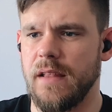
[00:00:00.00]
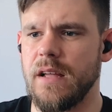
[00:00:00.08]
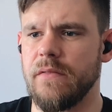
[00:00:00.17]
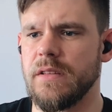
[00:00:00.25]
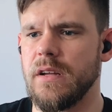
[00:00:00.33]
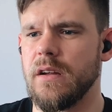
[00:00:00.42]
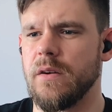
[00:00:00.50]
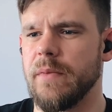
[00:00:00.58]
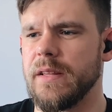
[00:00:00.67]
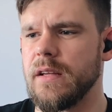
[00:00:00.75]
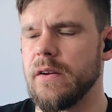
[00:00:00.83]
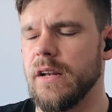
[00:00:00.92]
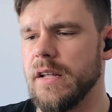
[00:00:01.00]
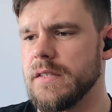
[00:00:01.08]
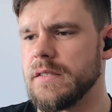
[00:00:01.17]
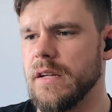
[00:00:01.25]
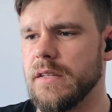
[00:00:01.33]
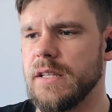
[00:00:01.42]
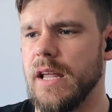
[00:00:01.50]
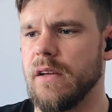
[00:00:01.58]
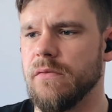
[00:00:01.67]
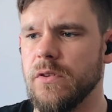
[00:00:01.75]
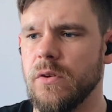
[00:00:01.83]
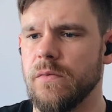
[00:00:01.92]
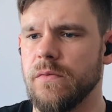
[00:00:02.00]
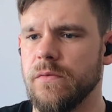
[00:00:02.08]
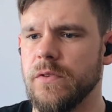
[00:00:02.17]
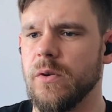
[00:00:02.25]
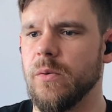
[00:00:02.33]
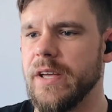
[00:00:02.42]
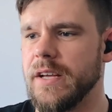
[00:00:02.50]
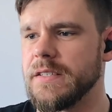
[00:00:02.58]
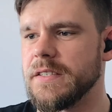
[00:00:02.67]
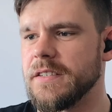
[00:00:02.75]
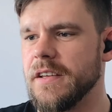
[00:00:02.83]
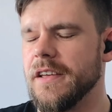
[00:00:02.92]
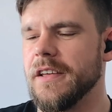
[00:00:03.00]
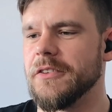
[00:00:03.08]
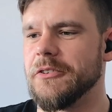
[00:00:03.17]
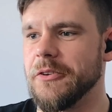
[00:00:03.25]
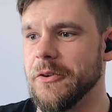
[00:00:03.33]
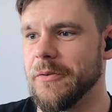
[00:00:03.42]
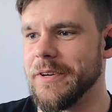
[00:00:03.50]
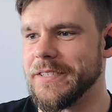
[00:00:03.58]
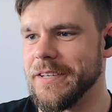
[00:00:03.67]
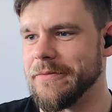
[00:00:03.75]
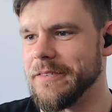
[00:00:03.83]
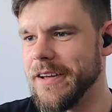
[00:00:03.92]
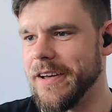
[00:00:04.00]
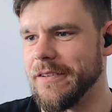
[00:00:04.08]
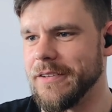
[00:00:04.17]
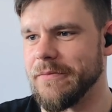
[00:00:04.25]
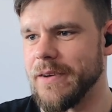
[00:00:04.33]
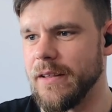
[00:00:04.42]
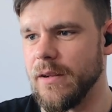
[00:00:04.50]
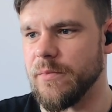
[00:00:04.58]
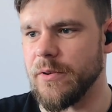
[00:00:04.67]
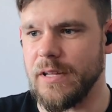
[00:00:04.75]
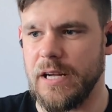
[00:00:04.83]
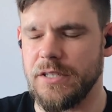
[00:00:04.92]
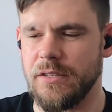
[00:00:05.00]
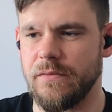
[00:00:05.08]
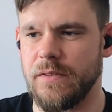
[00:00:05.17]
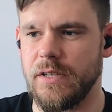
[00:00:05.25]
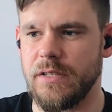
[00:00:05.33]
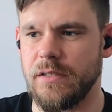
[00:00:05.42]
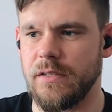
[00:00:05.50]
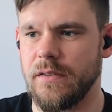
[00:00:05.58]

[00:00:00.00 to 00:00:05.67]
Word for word: And after beta release, it's like few weeks to receive the final production version.